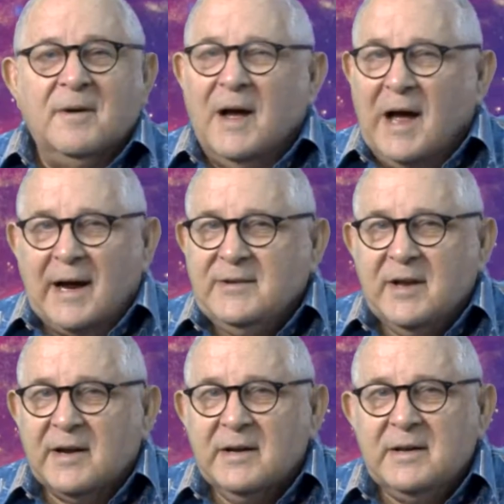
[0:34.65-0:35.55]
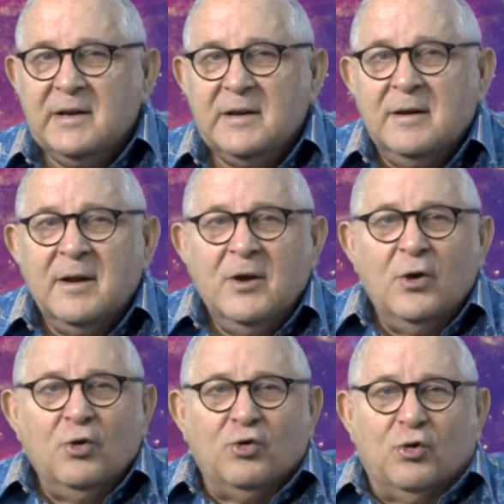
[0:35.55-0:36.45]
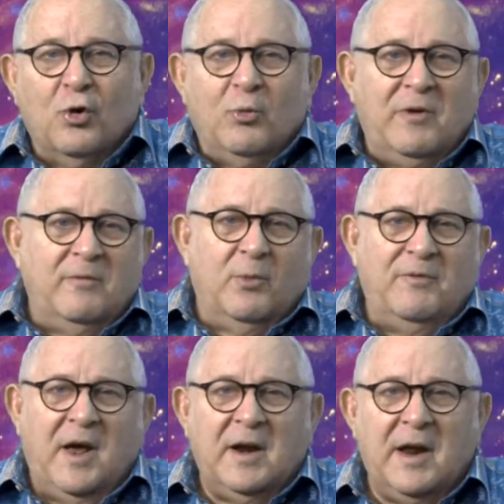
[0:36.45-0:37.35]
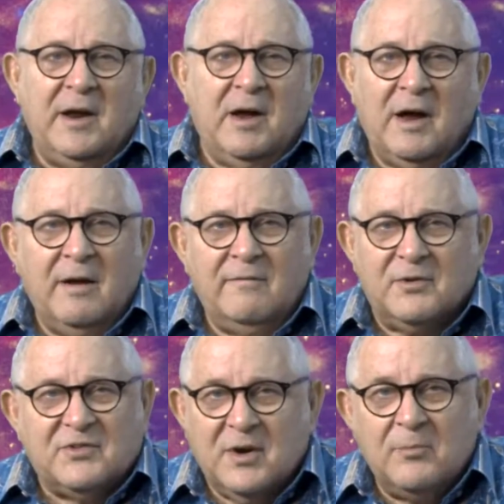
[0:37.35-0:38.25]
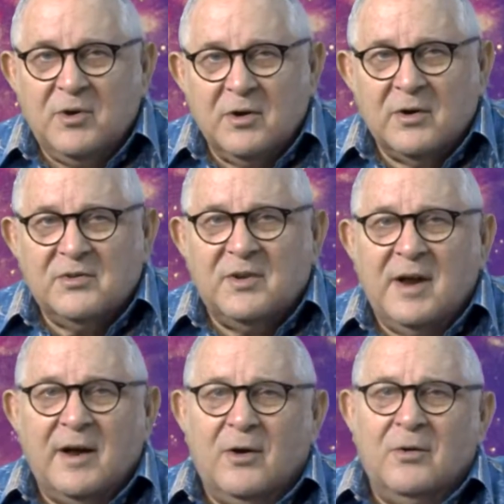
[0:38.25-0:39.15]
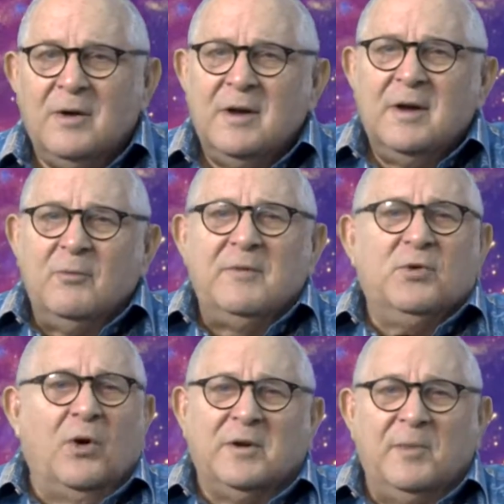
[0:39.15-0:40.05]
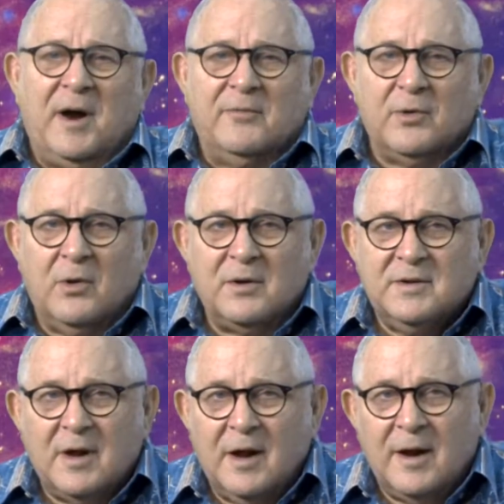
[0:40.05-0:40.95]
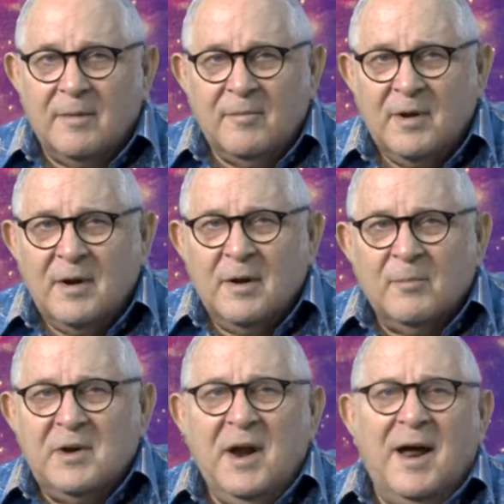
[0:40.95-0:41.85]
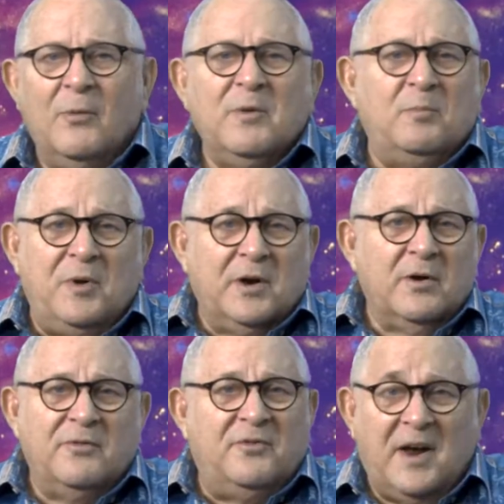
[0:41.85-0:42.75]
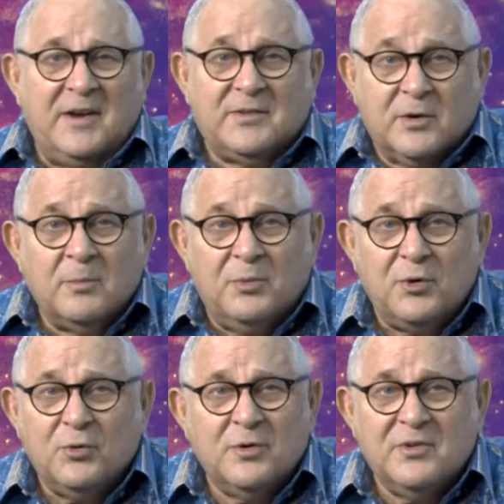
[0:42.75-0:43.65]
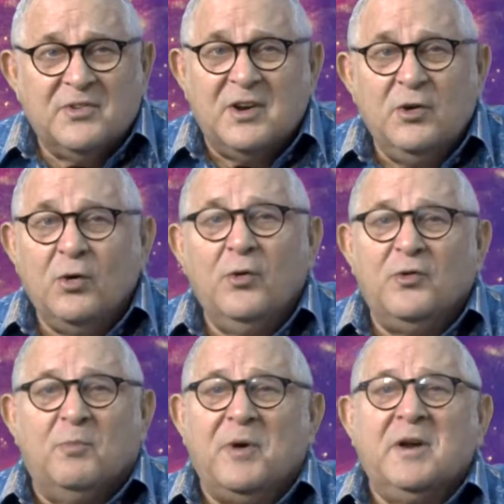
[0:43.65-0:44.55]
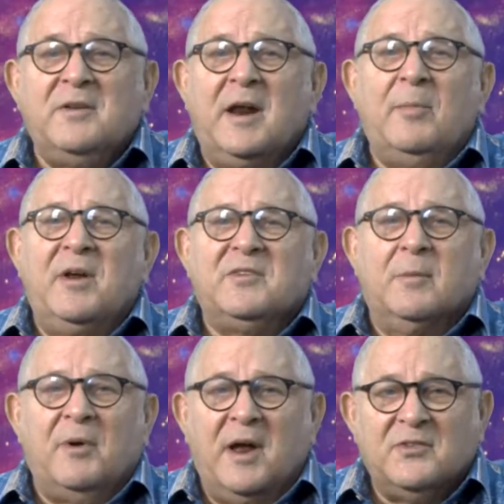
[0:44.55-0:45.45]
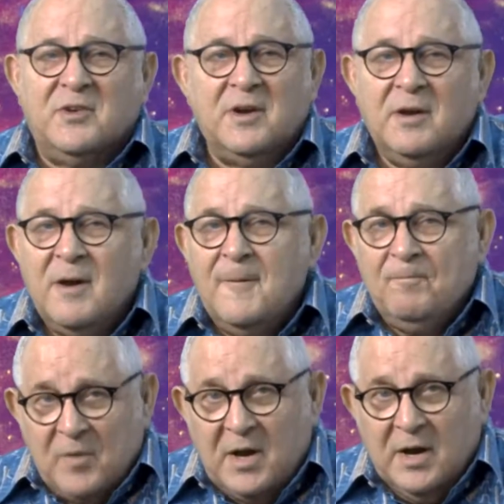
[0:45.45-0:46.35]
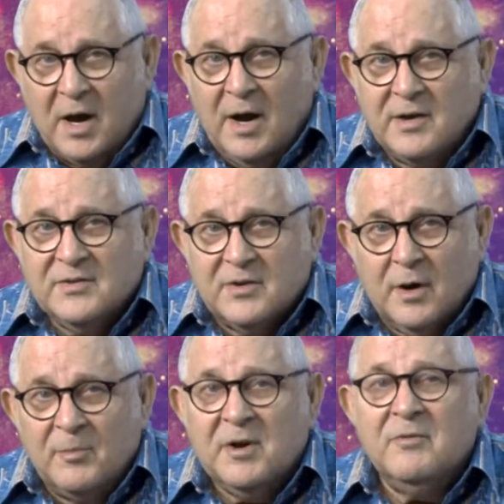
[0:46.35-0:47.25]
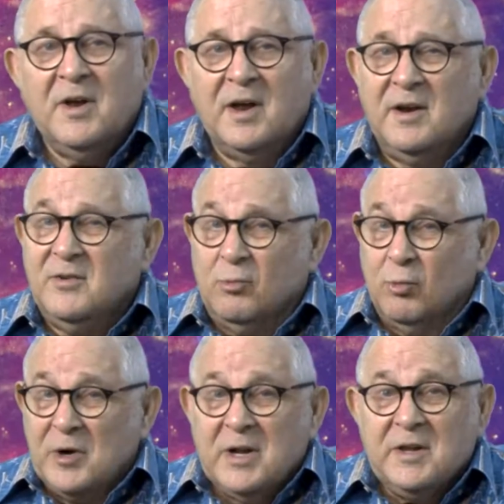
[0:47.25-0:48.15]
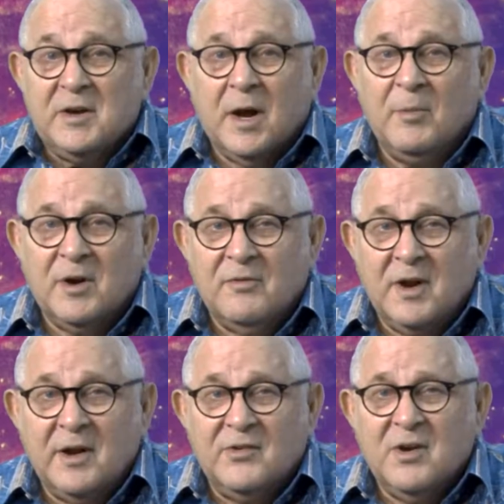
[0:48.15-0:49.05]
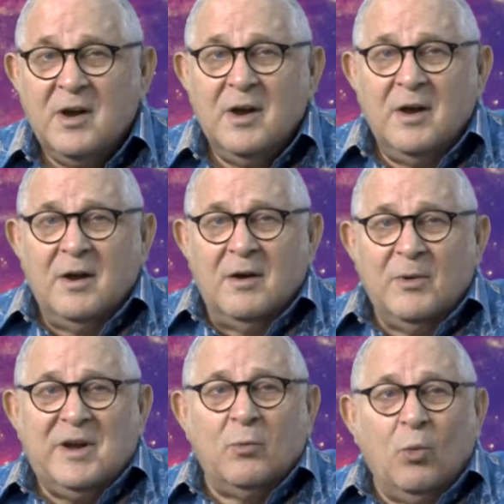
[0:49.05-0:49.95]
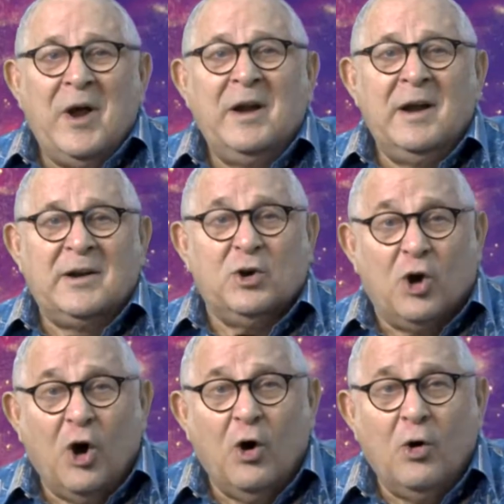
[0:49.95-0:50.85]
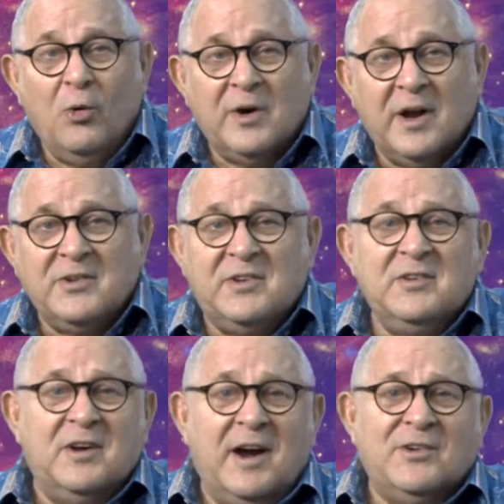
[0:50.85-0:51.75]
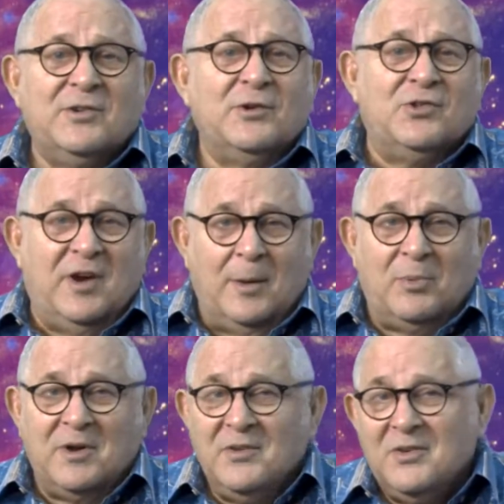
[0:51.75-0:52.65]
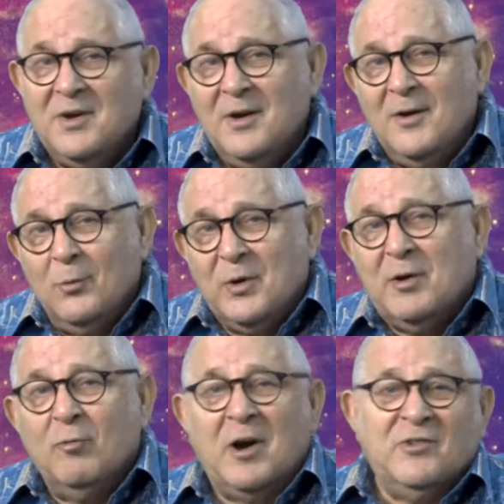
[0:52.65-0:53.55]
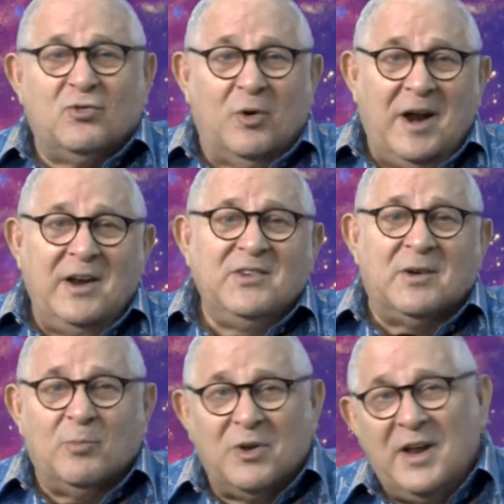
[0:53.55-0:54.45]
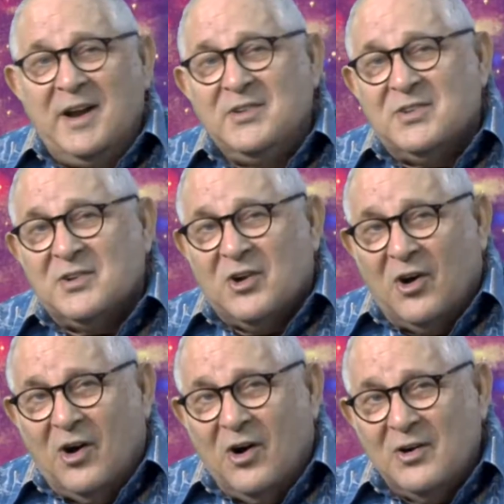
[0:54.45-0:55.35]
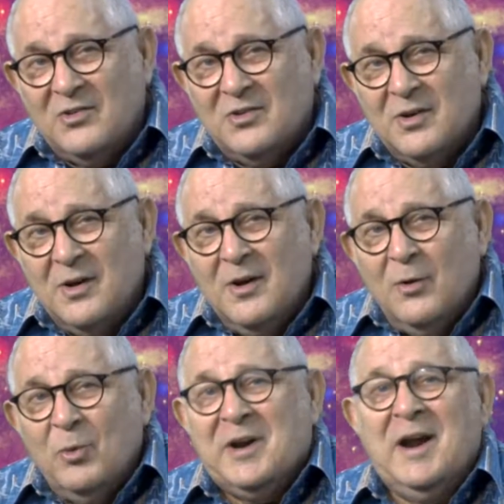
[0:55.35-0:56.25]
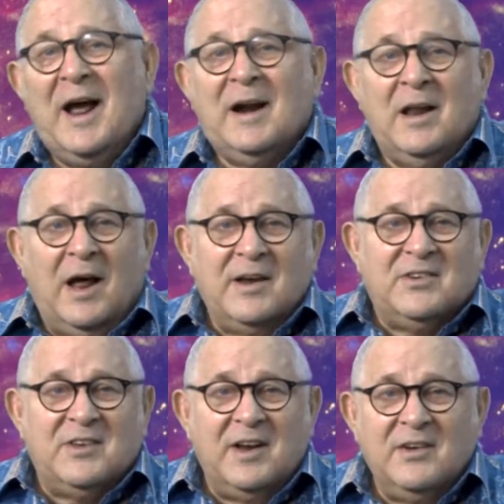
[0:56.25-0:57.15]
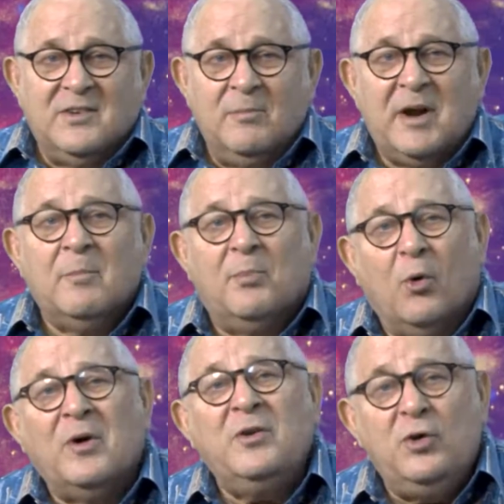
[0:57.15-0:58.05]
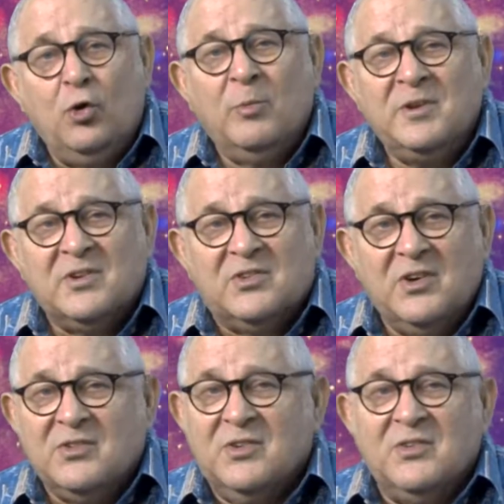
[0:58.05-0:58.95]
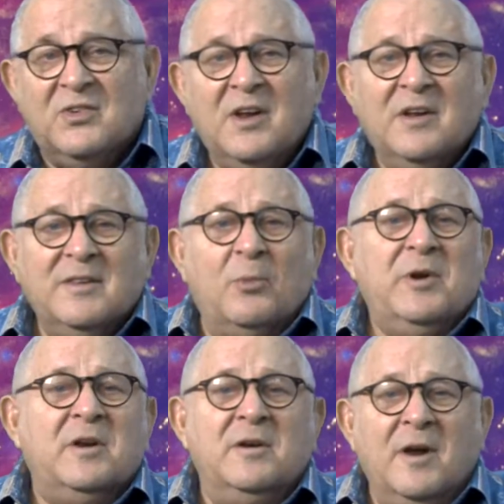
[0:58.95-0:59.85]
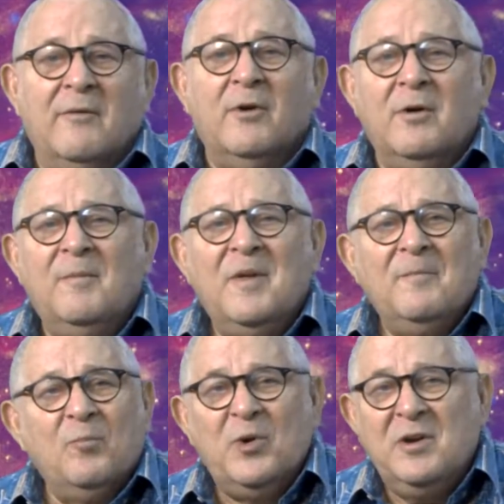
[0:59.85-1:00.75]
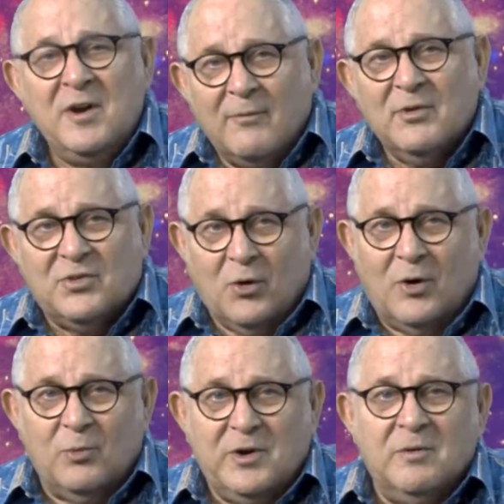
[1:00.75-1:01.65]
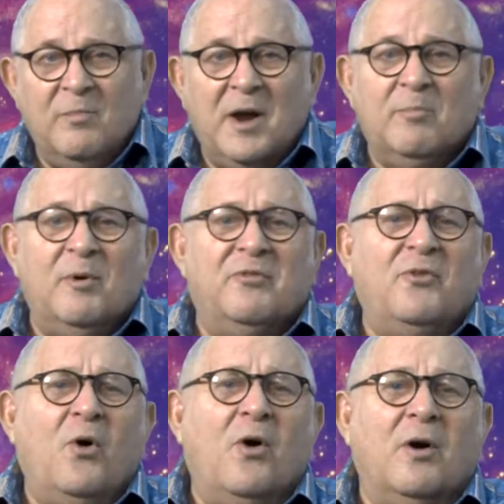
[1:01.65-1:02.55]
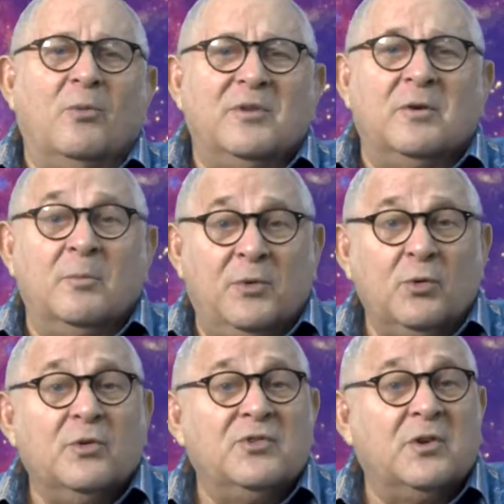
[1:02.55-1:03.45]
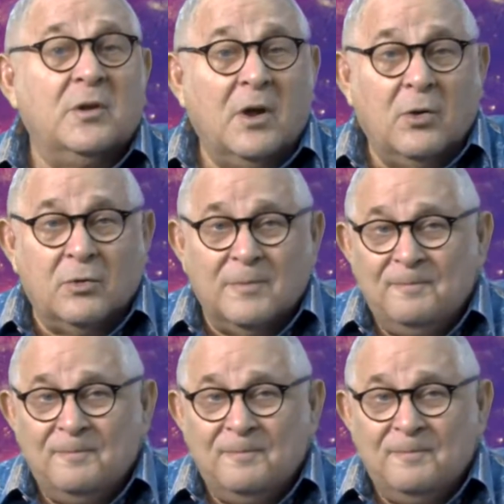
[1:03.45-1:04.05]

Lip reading: High tech indeed. Sure, we've had AI for some years now. We've talked about it for a long time. But now with bigger, faster computers and huge, big database capacity, AI is coming of age, really coming of age. We can win at Go against international champions. We can run trains and planes and cars. We can analyze things and make important human decisions that we never thought we could make before with computers alone.